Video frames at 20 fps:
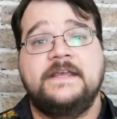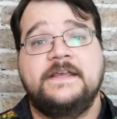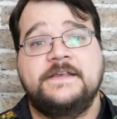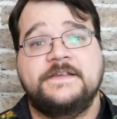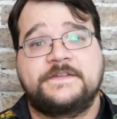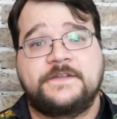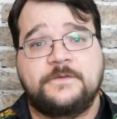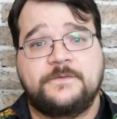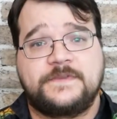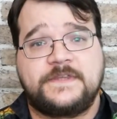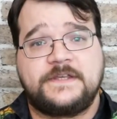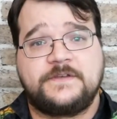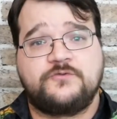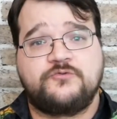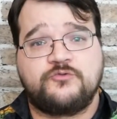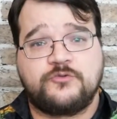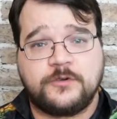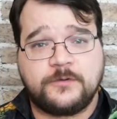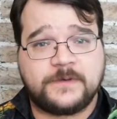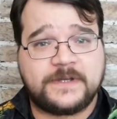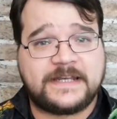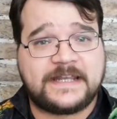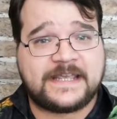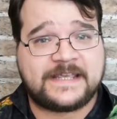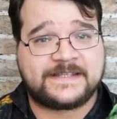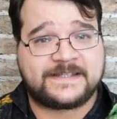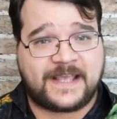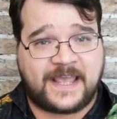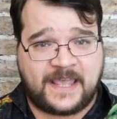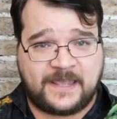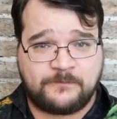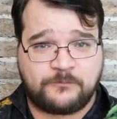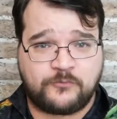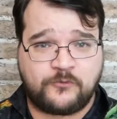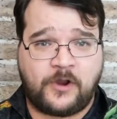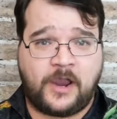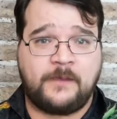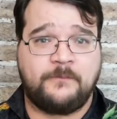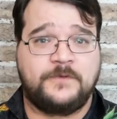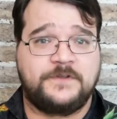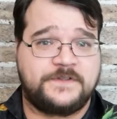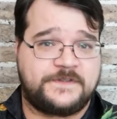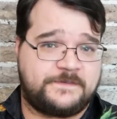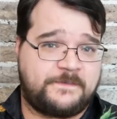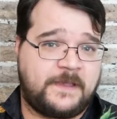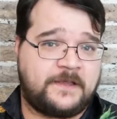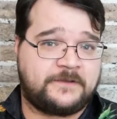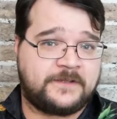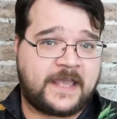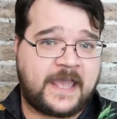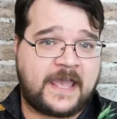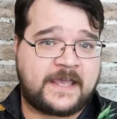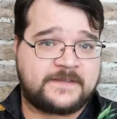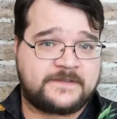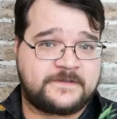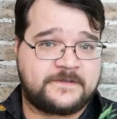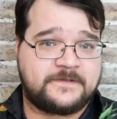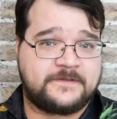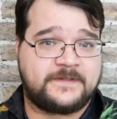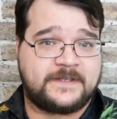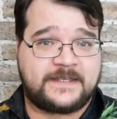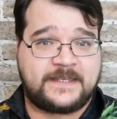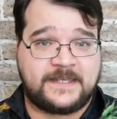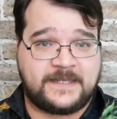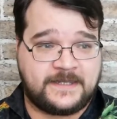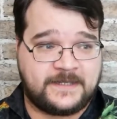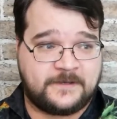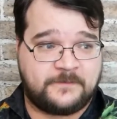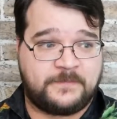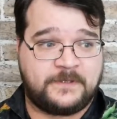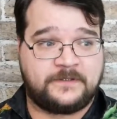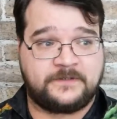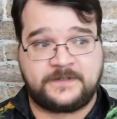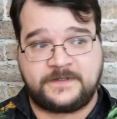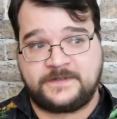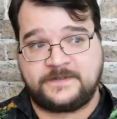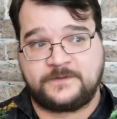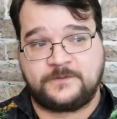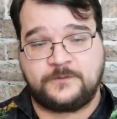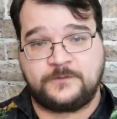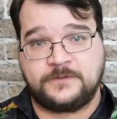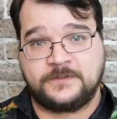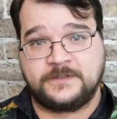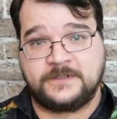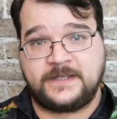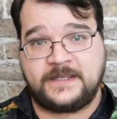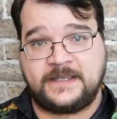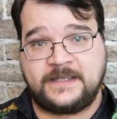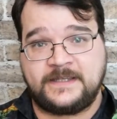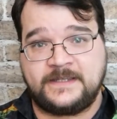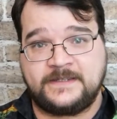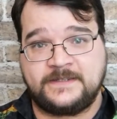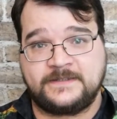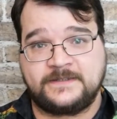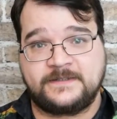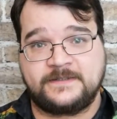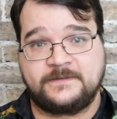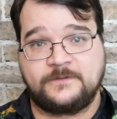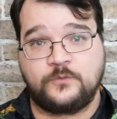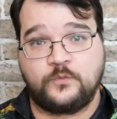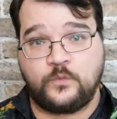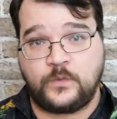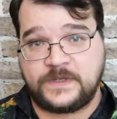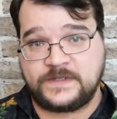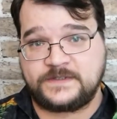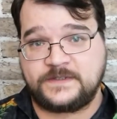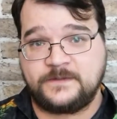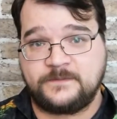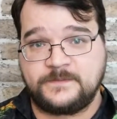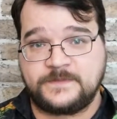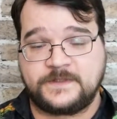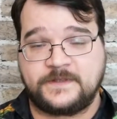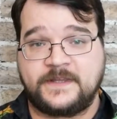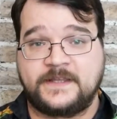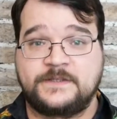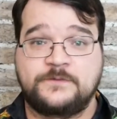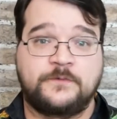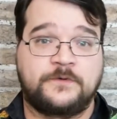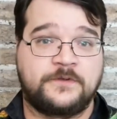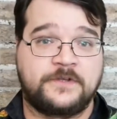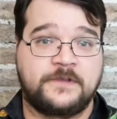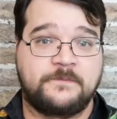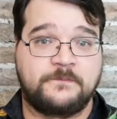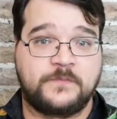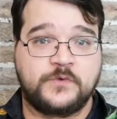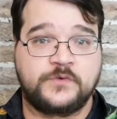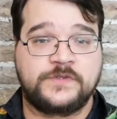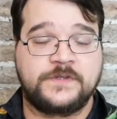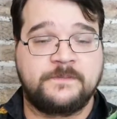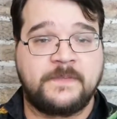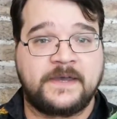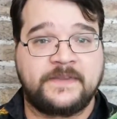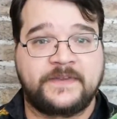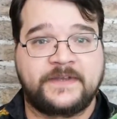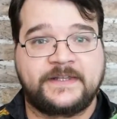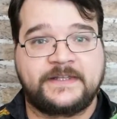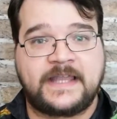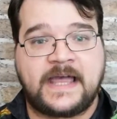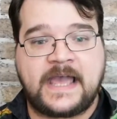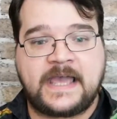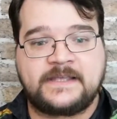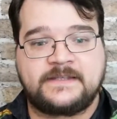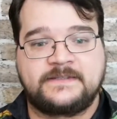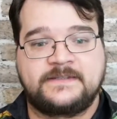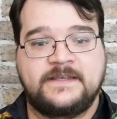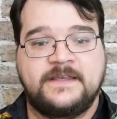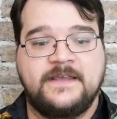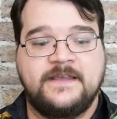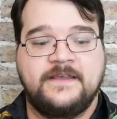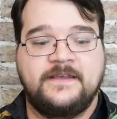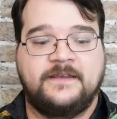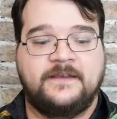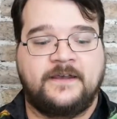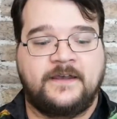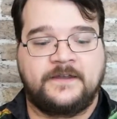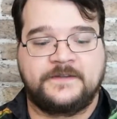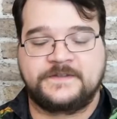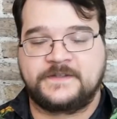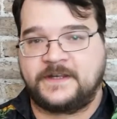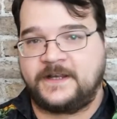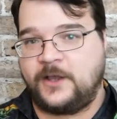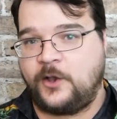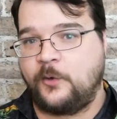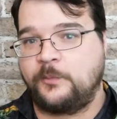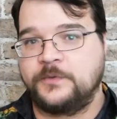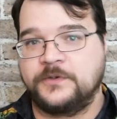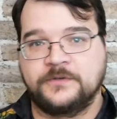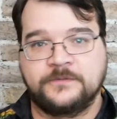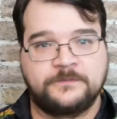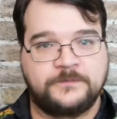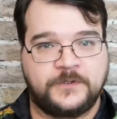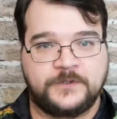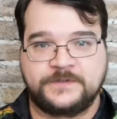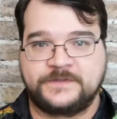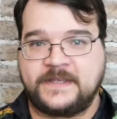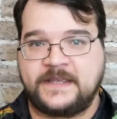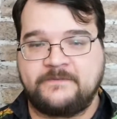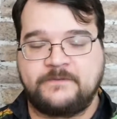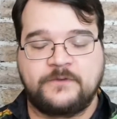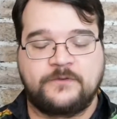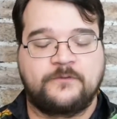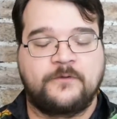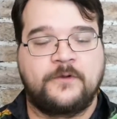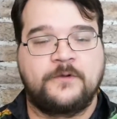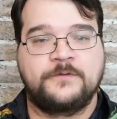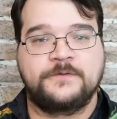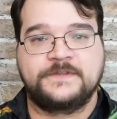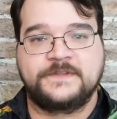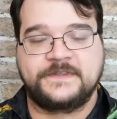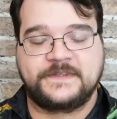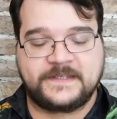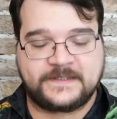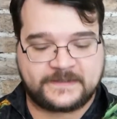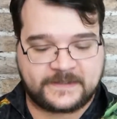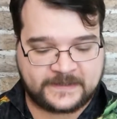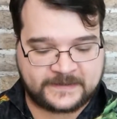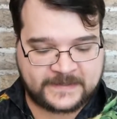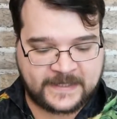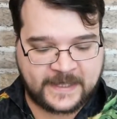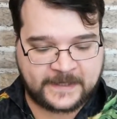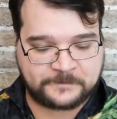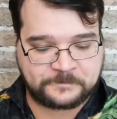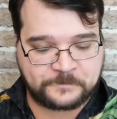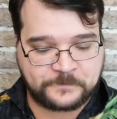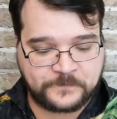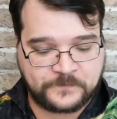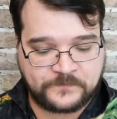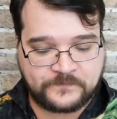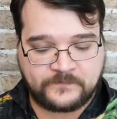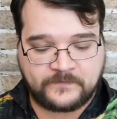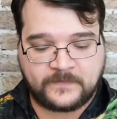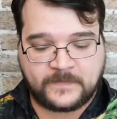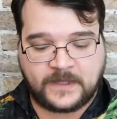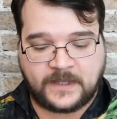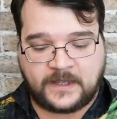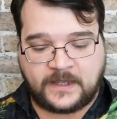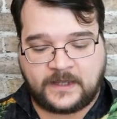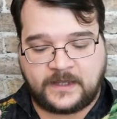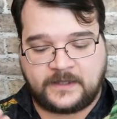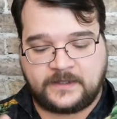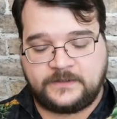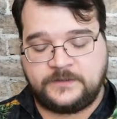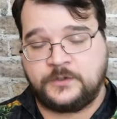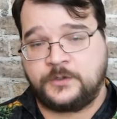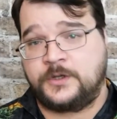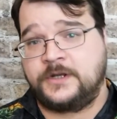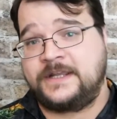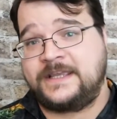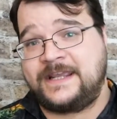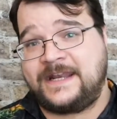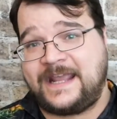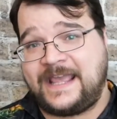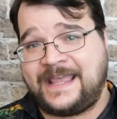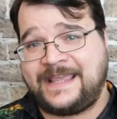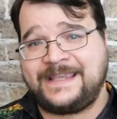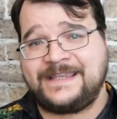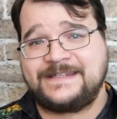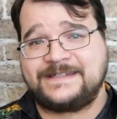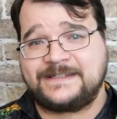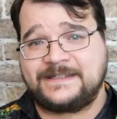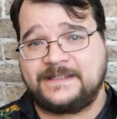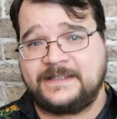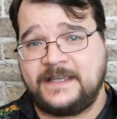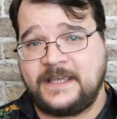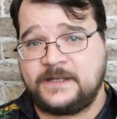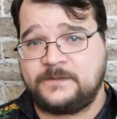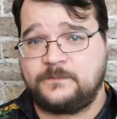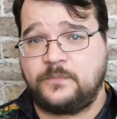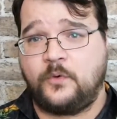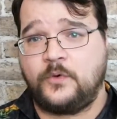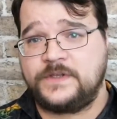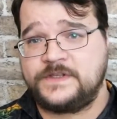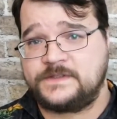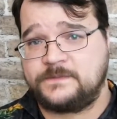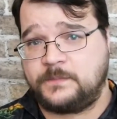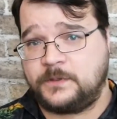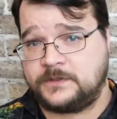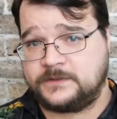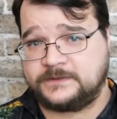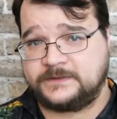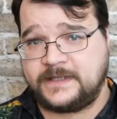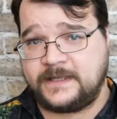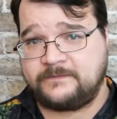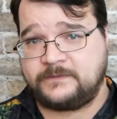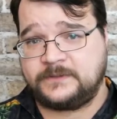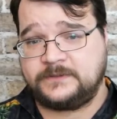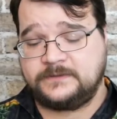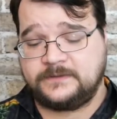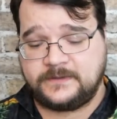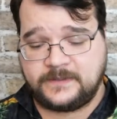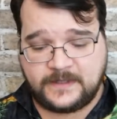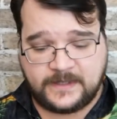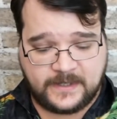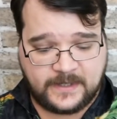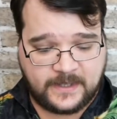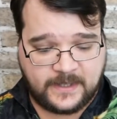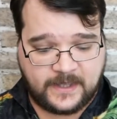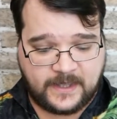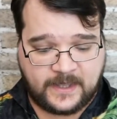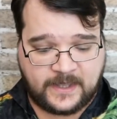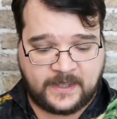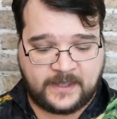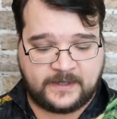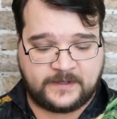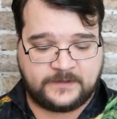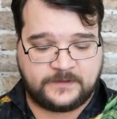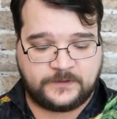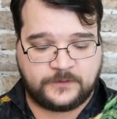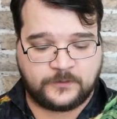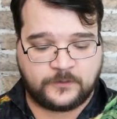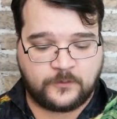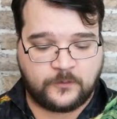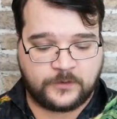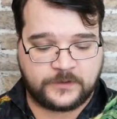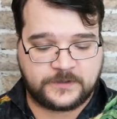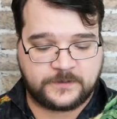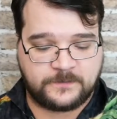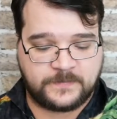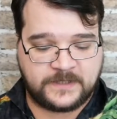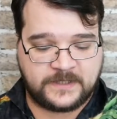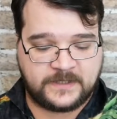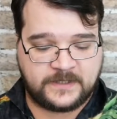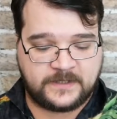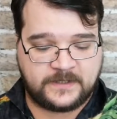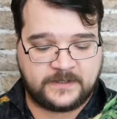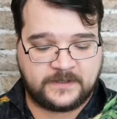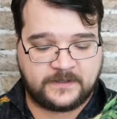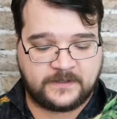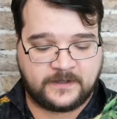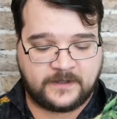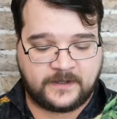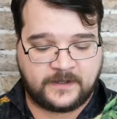So the Druid is a primal spellcaster. The key ability score is Wisdom, so that's what will get boosted by the class. It's going to help your saving throws and things like that. You're going to get 8 hit points per level, and you're going to be